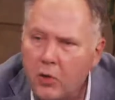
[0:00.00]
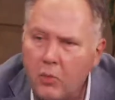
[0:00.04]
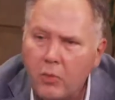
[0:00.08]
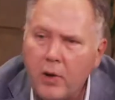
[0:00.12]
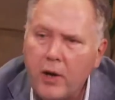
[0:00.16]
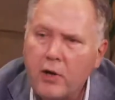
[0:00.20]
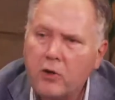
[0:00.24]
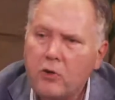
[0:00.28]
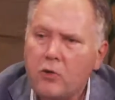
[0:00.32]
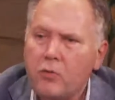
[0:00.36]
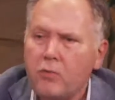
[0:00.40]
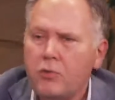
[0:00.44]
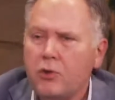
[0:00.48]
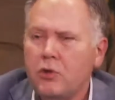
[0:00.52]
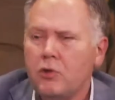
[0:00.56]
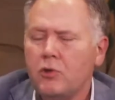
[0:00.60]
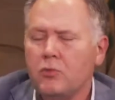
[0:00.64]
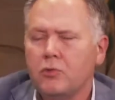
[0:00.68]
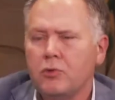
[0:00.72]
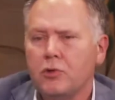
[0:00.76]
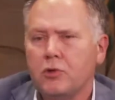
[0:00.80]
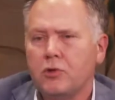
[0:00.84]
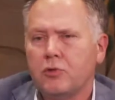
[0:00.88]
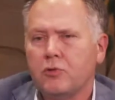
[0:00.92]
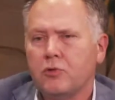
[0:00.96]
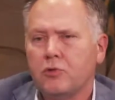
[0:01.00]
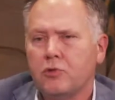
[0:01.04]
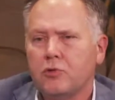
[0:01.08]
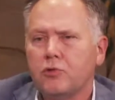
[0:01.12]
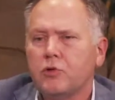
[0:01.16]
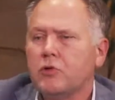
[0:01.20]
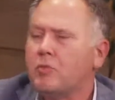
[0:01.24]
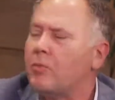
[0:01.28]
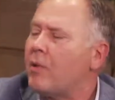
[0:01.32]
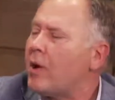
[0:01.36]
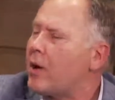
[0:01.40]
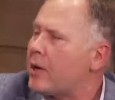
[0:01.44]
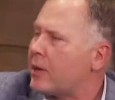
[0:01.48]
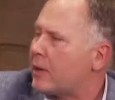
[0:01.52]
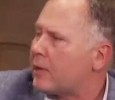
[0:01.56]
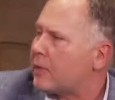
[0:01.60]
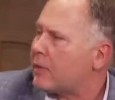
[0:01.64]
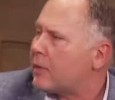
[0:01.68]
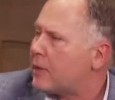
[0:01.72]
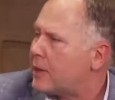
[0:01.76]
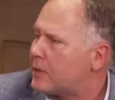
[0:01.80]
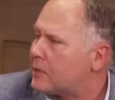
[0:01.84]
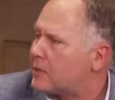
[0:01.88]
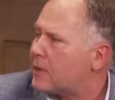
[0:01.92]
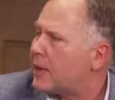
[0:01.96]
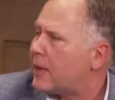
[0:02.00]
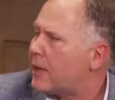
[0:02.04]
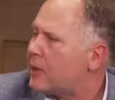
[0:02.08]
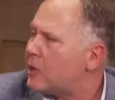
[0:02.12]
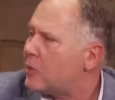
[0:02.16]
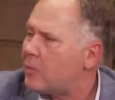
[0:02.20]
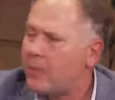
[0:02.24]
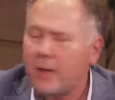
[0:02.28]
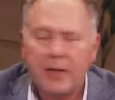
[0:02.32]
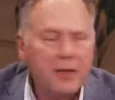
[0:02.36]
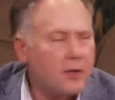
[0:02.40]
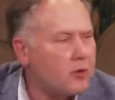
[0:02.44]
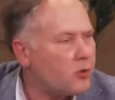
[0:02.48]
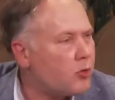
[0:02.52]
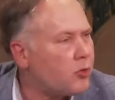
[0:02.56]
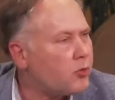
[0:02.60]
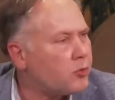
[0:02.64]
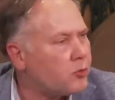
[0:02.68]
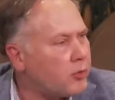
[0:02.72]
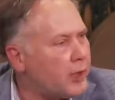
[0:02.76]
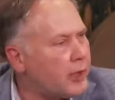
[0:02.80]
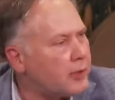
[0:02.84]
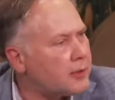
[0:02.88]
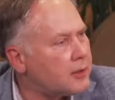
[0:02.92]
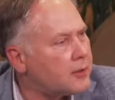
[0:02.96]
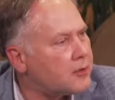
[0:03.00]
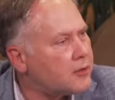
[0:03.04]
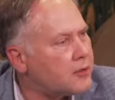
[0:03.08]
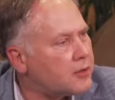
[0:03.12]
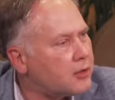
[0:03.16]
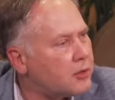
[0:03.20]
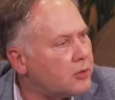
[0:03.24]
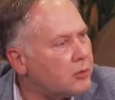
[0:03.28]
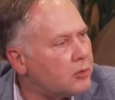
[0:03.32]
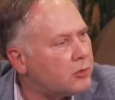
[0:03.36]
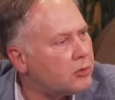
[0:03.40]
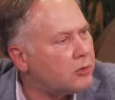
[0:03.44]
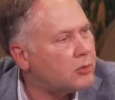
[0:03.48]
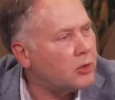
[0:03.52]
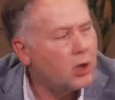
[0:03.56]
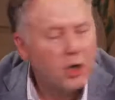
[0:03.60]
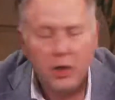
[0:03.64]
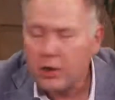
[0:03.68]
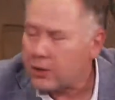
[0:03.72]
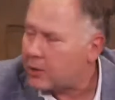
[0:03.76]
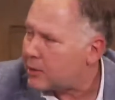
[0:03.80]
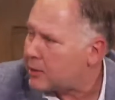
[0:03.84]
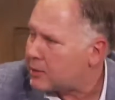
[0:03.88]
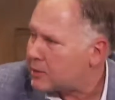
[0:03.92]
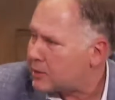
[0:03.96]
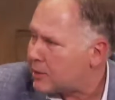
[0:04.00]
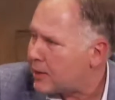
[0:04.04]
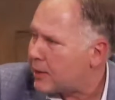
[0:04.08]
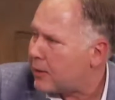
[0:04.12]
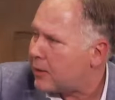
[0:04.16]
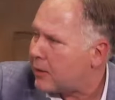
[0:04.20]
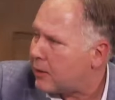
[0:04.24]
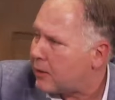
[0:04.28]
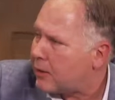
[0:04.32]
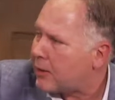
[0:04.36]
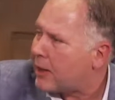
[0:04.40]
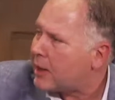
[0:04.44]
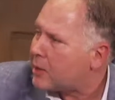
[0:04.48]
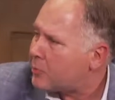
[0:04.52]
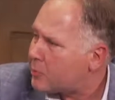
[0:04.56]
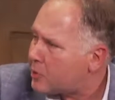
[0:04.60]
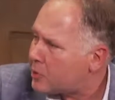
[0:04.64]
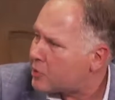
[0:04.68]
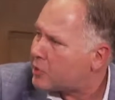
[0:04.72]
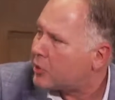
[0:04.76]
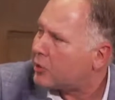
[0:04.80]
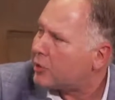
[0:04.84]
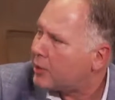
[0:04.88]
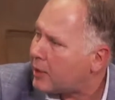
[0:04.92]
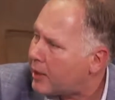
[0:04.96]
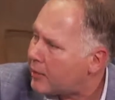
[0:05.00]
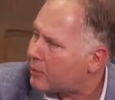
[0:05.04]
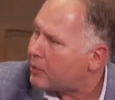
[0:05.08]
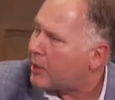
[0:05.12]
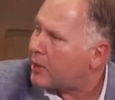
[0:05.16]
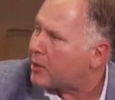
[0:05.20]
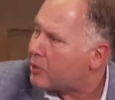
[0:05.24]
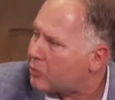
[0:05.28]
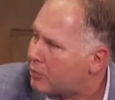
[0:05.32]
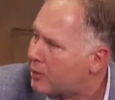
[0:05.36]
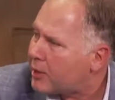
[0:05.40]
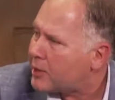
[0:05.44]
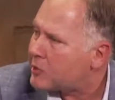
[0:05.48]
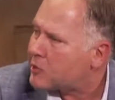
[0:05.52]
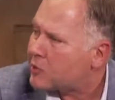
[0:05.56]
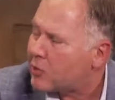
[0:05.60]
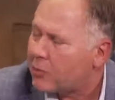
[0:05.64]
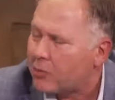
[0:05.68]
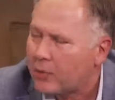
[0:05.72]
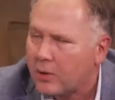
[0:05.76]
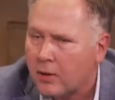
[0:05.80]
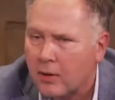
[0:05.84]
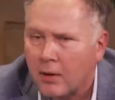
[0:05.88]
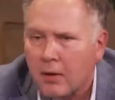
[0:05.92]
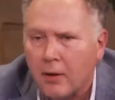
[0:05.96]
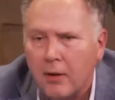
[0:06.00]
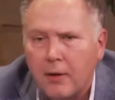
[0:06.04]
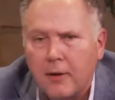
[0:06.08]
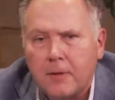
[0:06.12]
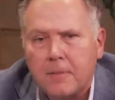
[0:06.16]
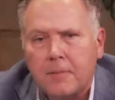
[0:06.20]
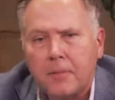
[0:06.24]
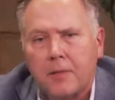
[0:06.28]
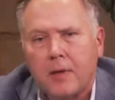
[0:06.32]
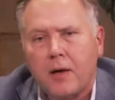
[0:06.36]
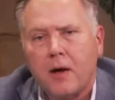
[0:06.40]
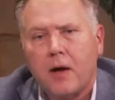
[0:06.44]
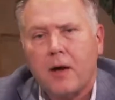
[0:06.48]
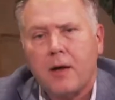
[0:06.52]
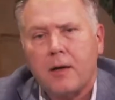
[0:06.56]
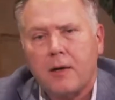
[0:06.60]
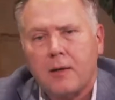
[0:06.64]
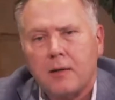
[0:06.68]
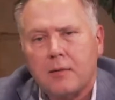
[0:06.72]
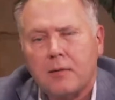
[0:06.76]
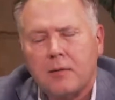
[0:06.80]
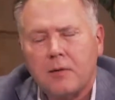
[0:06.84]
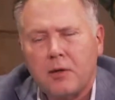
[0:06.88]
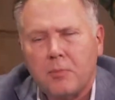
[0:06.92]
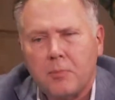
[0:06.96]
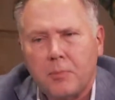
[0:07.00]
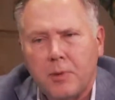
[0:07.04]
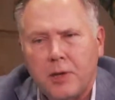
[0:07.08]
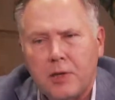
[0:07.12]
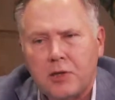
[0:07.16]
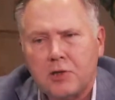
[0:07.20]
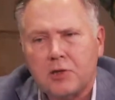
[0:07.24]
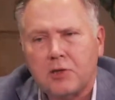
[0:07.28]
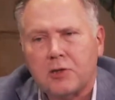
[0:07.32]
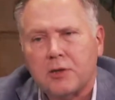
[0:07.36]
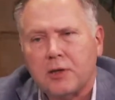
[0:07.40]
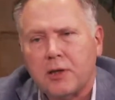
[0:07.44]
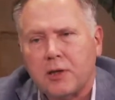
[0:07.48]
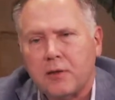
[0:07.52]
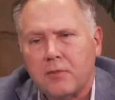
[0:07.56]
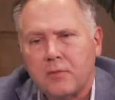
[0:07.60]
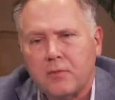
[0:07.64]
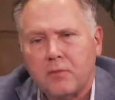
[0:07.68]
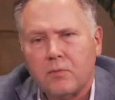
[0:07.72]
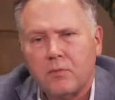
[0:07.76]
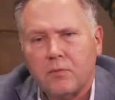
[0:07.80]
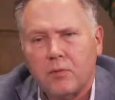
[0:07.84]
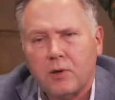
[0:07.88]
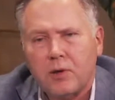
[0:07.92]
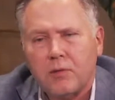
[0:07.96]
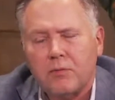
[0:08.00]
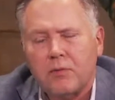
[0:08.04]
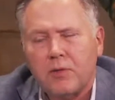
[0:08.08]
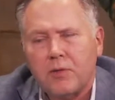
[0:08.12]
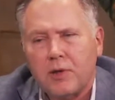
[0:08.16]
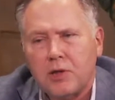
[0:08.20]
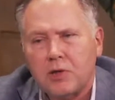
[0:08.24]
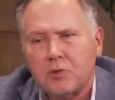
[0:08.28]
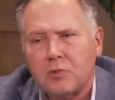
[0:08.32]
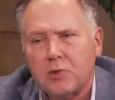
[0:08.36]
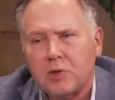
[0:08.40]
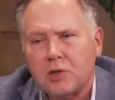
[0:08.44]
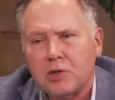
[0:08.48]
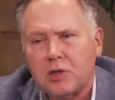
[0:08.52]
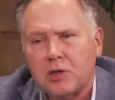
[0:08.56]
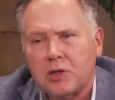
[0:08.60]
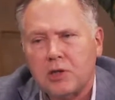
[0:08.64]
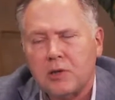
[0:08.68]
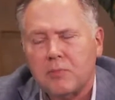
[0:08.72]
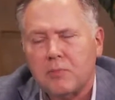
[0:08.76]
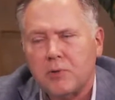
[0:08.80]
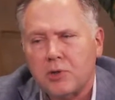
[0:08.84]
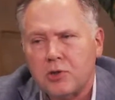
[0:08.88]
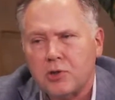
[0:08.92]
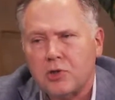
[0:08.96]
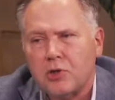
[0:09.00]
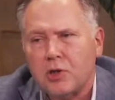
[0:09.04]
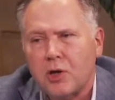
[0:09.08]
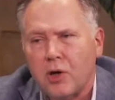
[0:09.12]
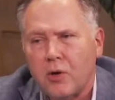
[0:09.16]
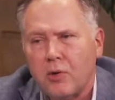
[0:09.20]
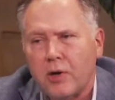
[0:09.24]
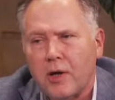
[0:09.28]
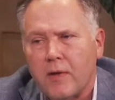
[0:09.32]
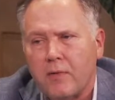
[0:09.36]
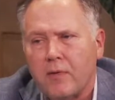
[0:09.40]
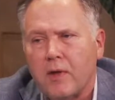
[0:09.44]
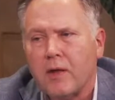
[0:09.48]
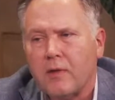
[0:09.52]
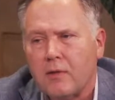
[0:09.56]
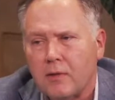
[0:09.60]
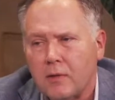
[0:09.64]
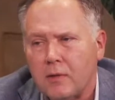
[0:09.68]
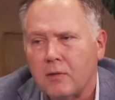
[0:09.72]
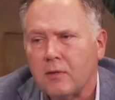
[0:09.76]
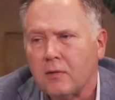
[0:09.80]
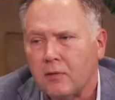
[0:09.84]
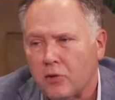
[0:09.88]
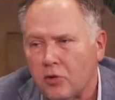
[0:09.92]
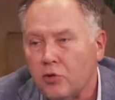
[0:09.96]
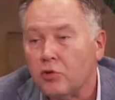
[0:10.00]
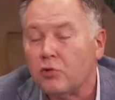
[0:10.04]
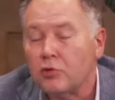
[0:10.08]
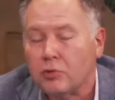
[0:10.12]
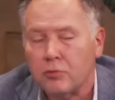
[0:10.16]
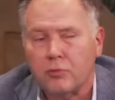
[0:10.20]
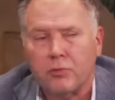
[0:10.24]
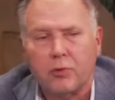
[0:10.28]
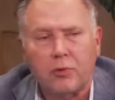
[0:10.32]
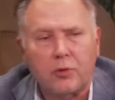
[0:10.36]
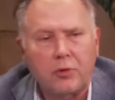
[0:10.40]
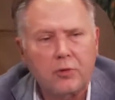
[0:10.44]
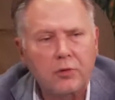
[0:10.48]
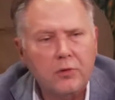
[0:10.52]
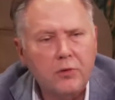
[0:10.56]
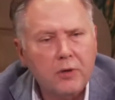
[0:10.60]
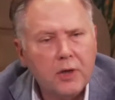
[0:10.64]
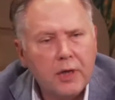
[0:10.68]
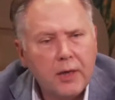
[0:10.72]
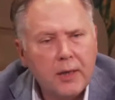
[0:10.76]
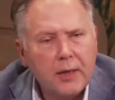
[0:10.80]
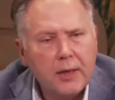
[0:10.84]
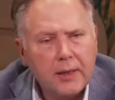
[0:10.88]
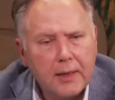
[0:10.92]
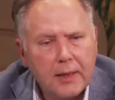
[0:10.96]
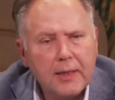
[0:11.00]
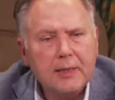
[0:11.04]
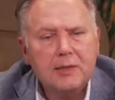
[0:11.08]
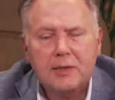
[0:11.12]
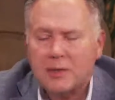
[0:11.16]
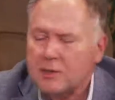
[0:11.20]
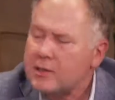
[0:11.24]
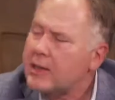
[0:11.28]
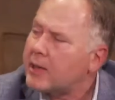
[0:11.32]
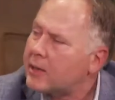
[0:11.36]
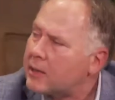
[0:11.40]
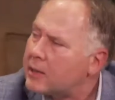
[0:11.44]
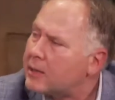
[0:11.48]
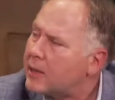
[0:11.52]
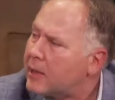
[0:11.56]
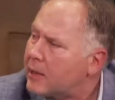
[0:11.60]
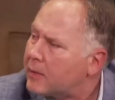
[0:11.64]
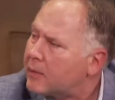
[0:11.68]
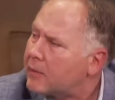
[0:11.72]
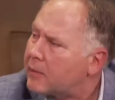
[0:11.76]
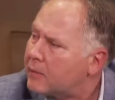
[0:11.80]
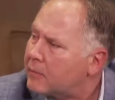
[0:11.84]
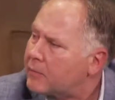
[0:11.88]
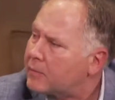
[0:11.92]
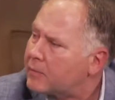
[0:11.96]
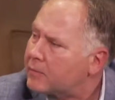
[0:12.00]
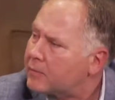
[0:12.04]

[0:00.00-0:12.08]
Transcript: Why don't we do it through the market? Let's say independent contractors who, let's say, help each other and create something. I get the impression that one of the things we see emerging now in your world is exactly that.